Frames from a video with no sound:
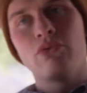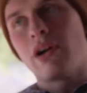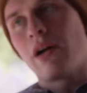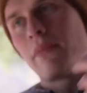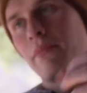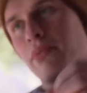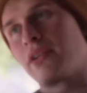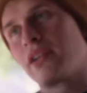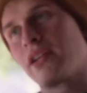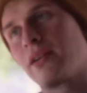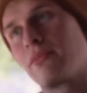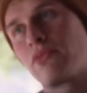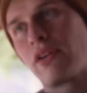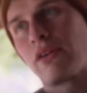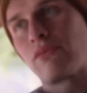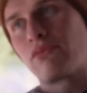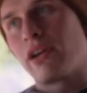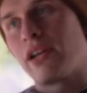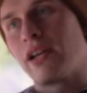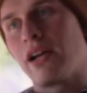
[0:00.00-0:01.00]
I'm putting them like
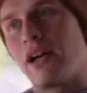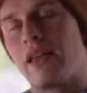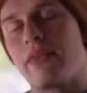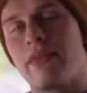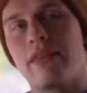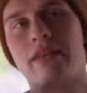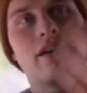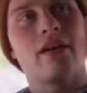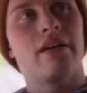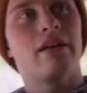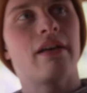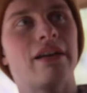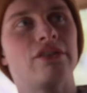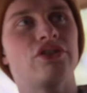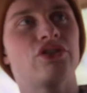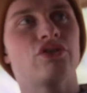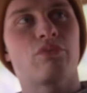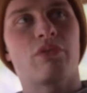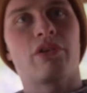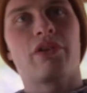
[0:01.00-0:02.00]
right on the
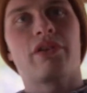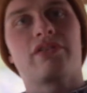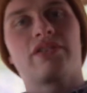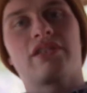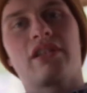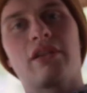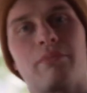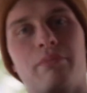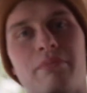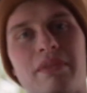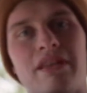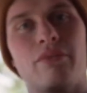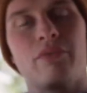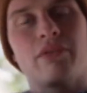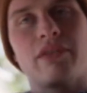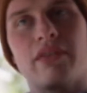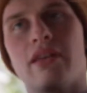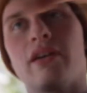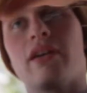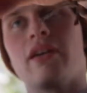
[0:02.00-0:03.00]
edges where it's gonna meet
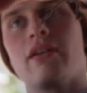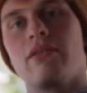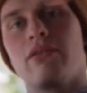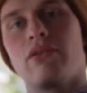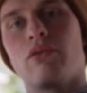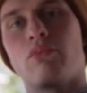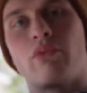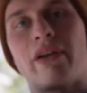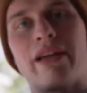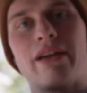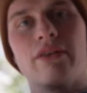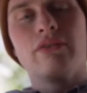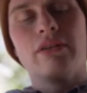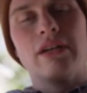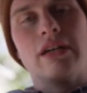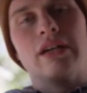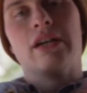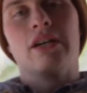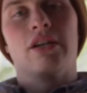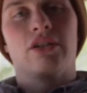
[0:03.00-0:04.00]
with the, the rail
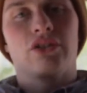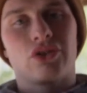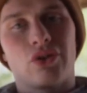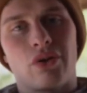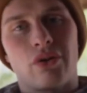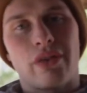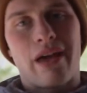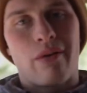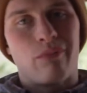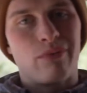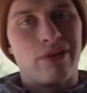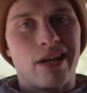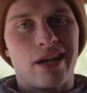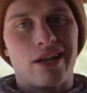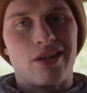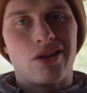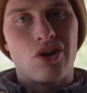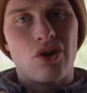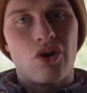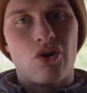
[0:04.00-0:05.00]
so that we get
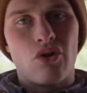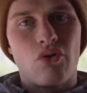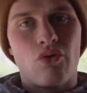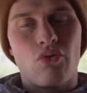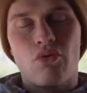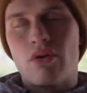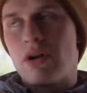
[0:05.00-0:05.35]
no